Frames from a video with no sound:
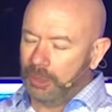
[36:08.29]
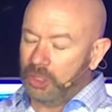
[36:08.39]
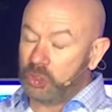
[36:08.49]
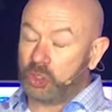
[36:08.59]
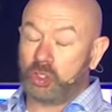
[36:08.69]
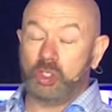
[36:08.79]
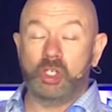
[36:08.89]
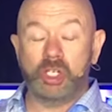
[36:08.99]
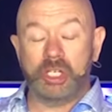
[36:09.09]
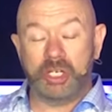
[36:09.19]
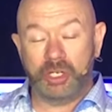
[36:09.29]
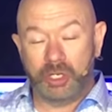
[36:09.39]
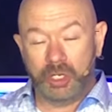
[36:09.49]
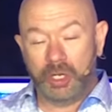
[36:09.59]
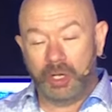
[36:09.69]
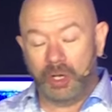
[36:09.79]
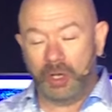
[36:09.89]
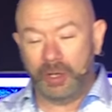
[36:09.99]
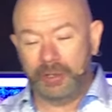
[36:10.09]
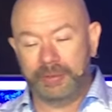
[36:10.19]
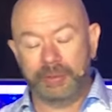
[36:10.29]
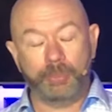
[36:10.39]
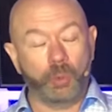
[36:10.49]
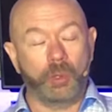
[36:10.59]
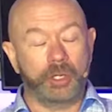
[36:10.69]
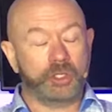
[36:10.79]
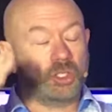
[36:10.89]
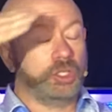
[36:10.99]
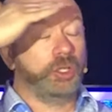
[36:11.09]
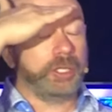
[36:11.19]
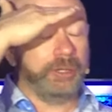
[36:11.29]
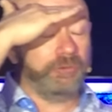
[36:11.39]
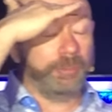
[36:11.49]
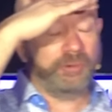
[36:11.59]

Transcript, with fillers: stood on the porch looking from